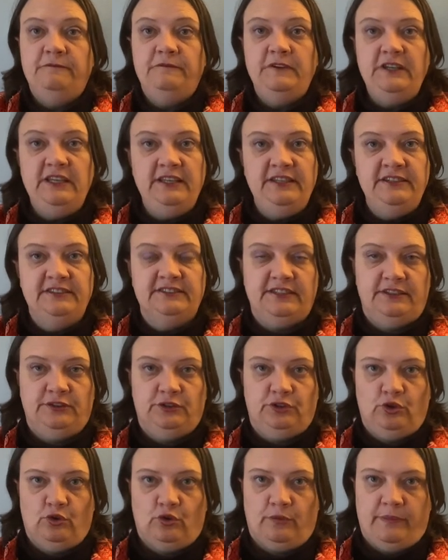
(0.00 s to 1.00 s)
feeds
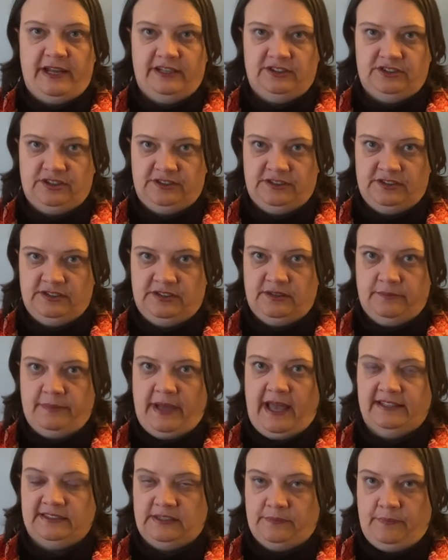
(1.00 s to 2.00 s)
into your magic
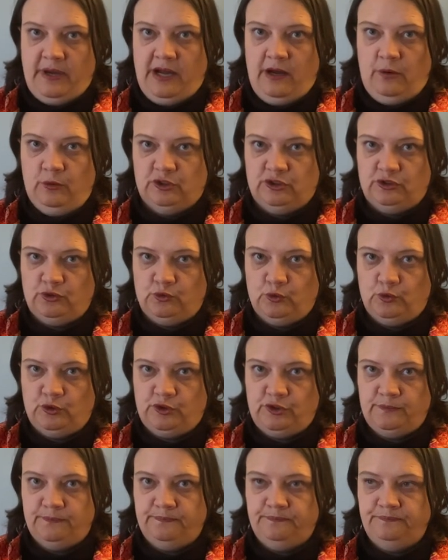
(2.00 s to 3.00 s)
system as a power
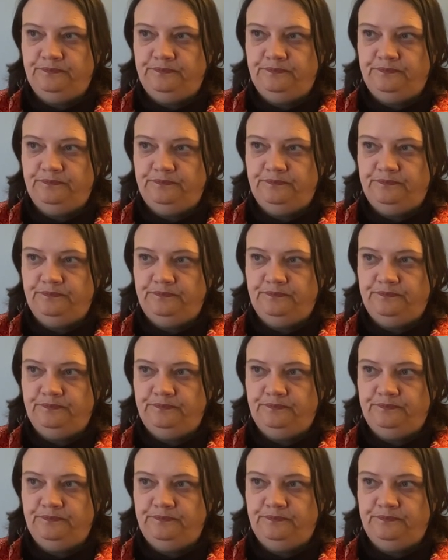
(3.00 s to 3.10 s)
source.